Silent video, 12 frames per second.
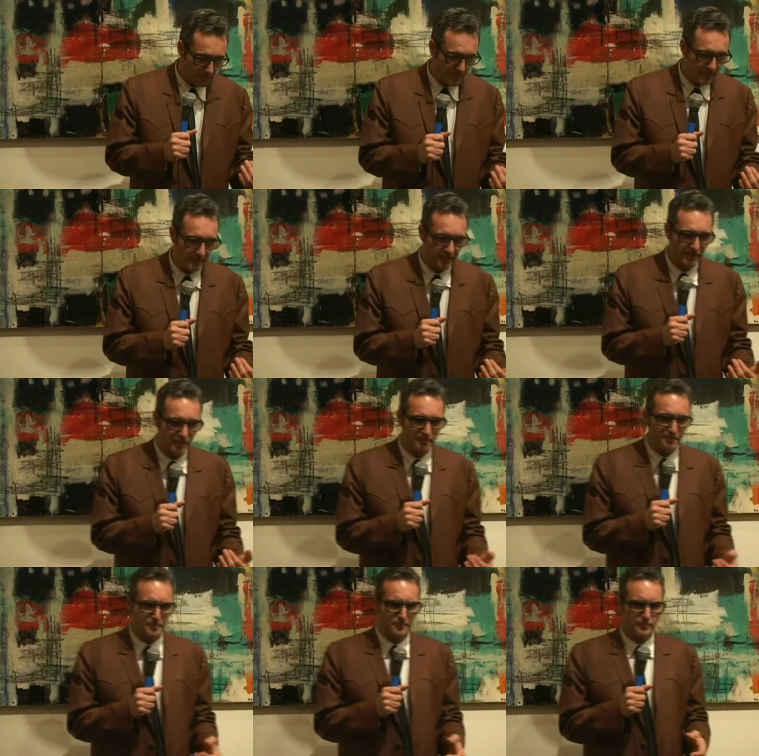being
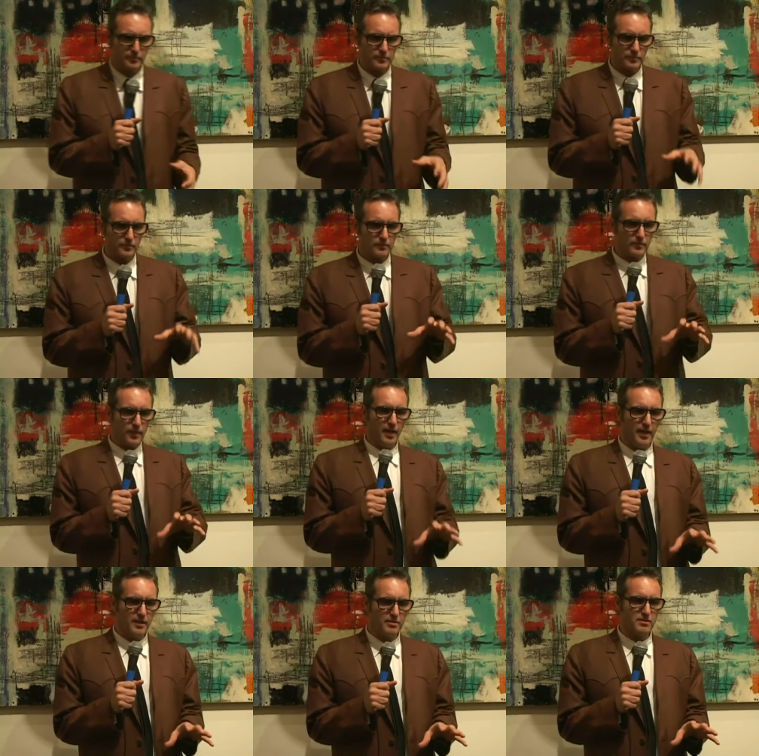here
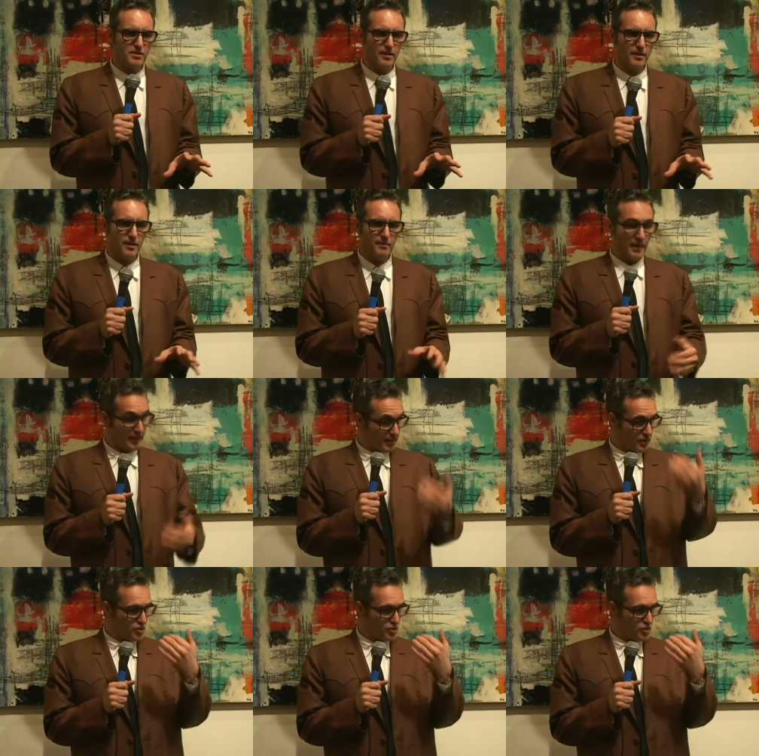is making